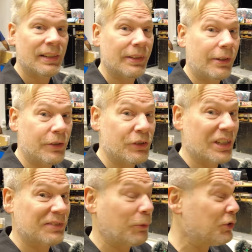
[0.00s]
They're
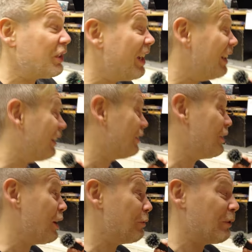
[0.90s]
just for sale in
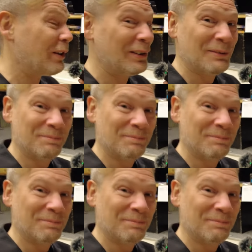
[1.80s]
general.